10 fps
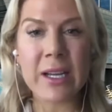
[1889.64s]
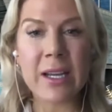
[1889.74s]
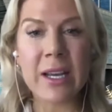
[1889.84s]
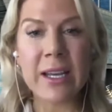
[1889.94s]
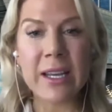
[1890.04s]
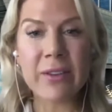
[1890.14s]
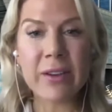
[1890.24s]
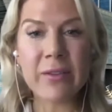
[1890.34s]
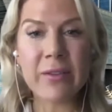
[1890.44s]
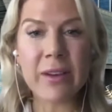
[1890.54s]

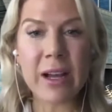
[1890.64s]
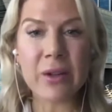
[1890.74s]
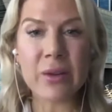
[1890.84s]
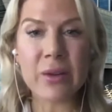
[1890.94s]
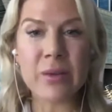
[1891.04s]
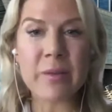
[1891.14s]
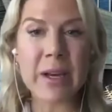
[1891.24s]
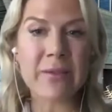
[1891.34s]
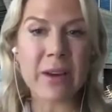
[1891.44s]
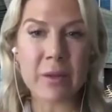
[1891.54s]
Given value's massive
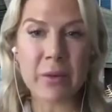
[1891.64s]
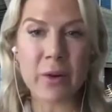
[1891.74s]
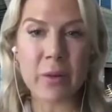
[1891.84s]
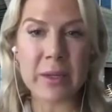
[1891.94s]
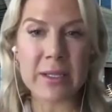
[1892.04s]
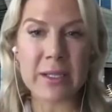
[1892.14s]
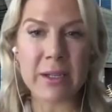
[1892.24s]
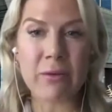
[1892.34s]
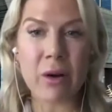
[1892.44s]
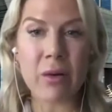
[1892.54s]
underperformance to
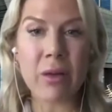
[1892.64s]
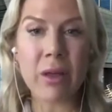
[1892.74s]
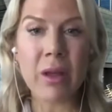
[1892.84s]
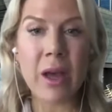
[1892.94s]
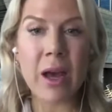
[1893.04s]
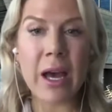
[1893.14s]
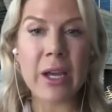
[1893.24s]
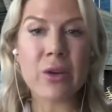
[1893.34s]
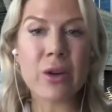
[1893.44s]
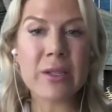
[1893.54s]
growth, are you
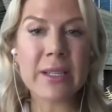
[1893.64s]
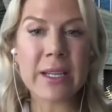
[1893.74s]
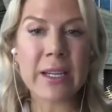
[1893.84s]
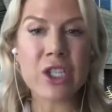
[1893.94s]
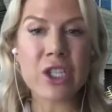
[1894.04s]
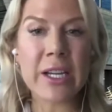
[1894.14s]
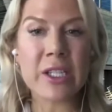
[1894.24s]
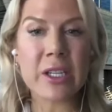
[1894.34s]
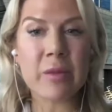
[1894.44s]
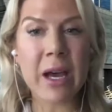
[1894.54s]
noticing a change
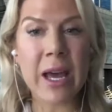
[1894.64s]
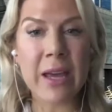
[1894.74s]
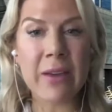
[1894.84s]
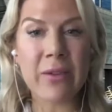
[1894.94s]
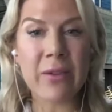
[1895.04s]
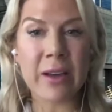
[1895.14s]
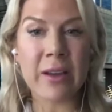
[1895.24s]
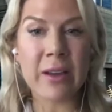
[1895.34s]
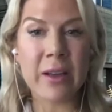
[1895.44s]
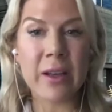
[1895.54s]
in the behavior
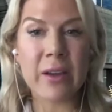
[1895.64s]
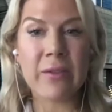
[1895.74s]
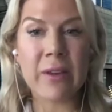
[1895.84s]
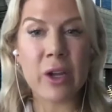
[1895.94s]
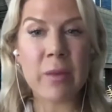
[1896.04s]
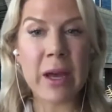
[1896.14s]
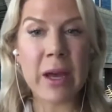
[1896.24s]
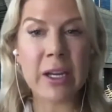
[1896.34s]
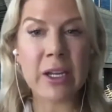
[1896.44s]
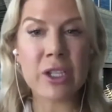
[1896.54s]
of value
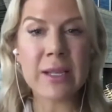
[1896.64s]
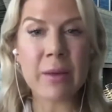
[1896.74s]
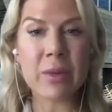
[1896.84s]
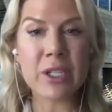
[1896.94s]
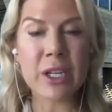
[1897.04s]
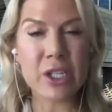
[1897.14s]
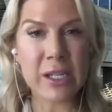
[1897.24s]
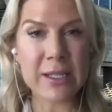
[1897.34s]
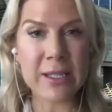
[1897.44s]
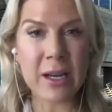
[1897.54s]
managers and potentially
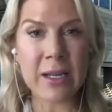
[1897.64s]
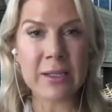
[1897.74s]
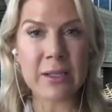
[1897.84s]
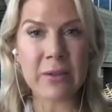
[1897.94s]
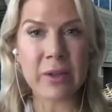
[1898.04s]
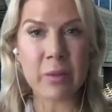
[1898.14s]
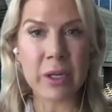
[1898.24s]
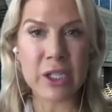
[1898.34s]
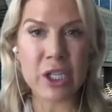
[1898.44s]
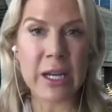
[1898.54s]
signs of
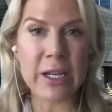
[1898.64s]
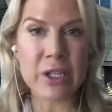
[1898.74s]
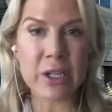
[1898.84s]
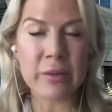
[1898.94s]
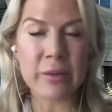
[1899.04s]
capitulation?